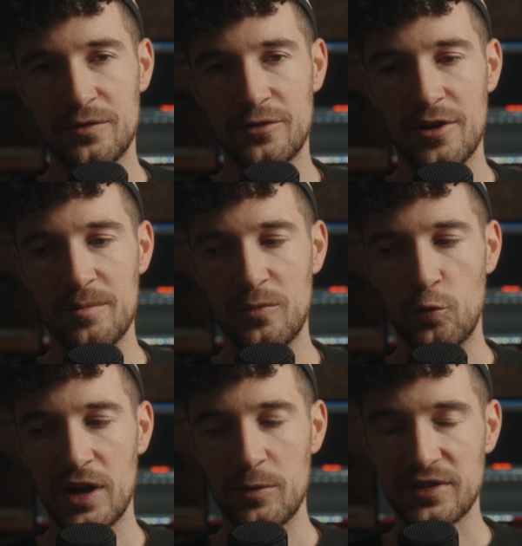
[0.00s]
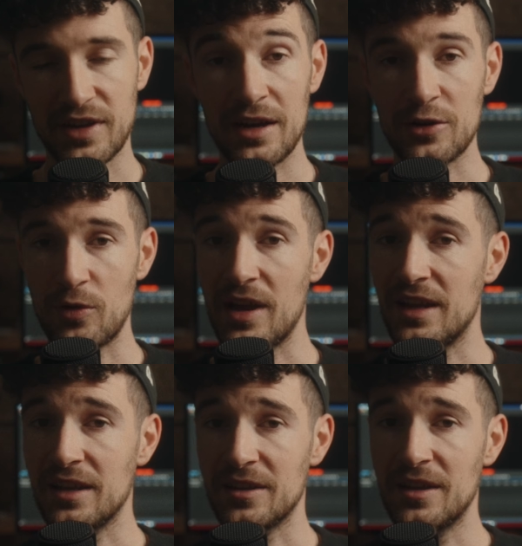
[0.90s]
from what I was color
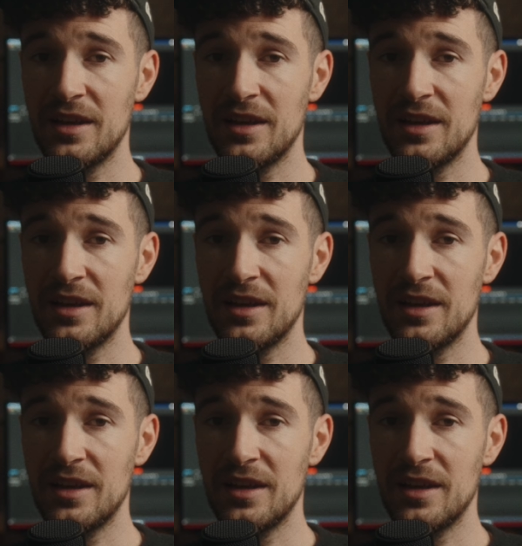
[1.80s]
grading